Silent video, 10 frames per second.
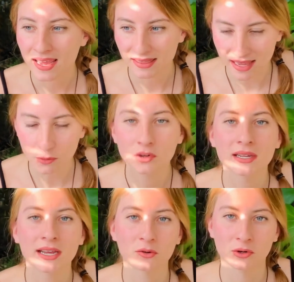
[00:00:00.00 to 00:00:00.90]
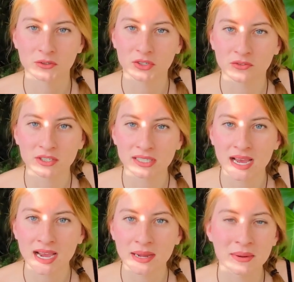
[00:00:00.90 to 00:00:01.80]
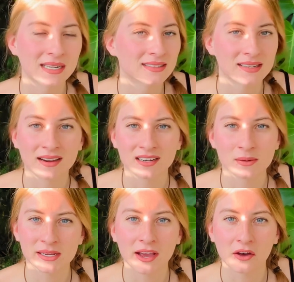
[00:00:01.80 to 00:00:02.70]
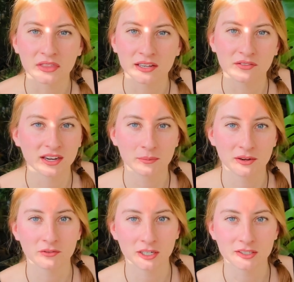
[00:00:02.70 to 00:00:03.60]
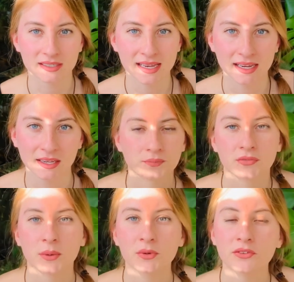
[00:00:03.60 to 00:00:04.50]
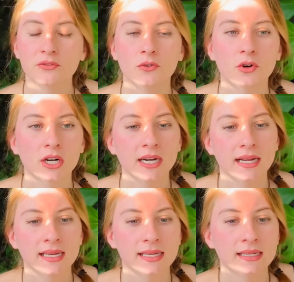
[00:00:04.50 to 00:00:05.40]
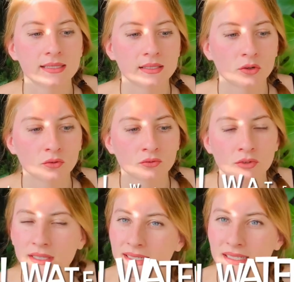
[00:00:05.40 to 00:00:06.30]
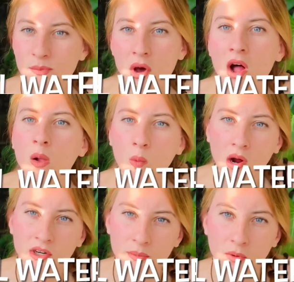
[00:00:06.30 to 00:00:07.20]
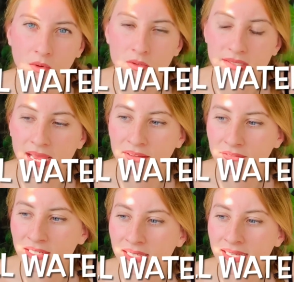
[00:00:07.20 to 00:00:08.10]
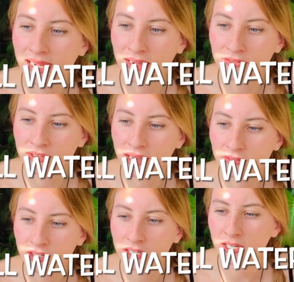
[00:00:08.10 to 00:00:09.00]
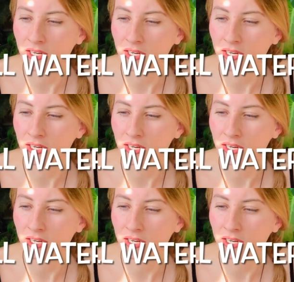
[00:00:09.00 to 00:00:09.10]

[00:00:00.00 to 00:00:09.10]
they will get gross over time and it's not going to be a healthy environment for your snake. Number four is really small water bowls. I feel like I've never